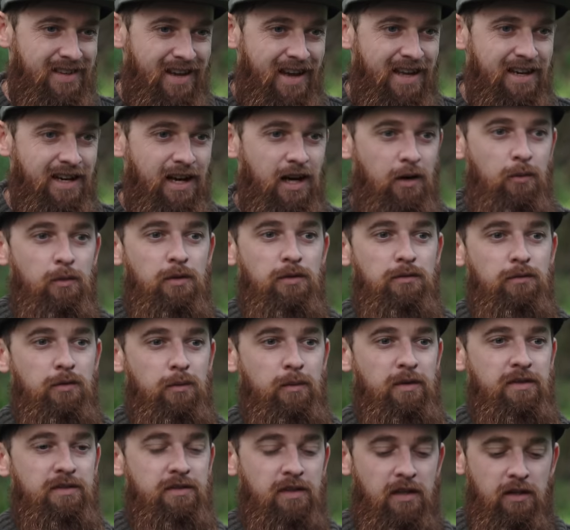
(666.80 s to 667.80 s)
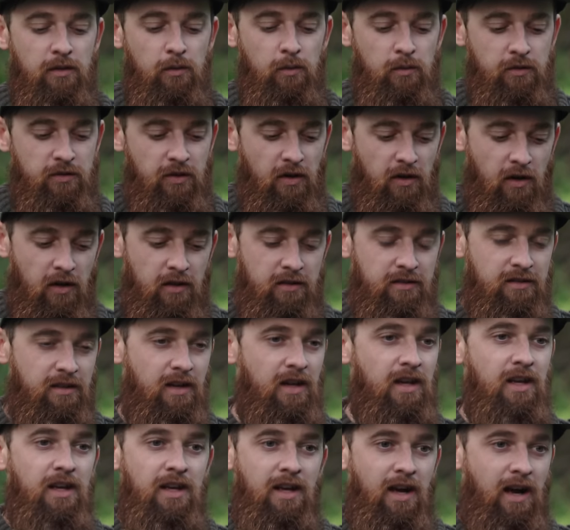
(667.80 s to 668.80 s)
10 hours from a single charge,
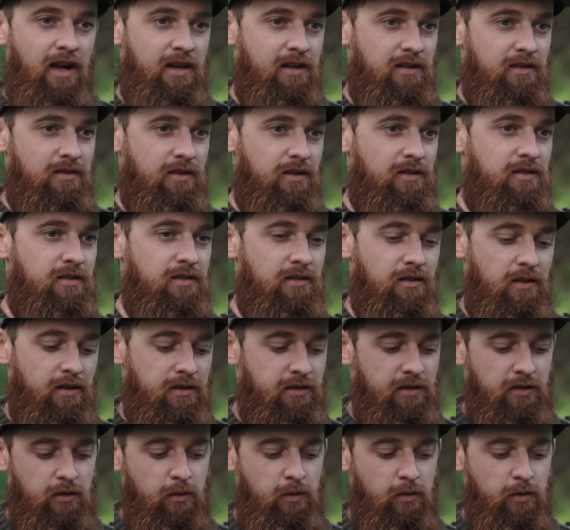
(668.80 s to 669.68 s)
and it charges nice